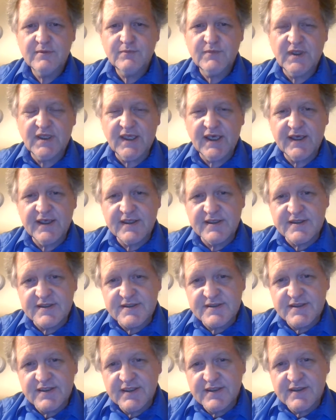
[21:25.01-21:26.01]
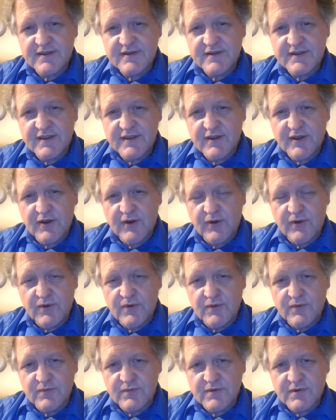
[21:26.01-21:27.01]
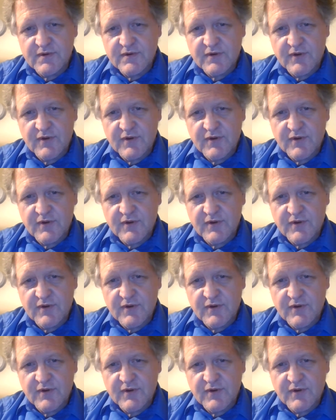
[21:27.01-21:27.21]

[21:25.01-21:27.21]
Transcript: because the own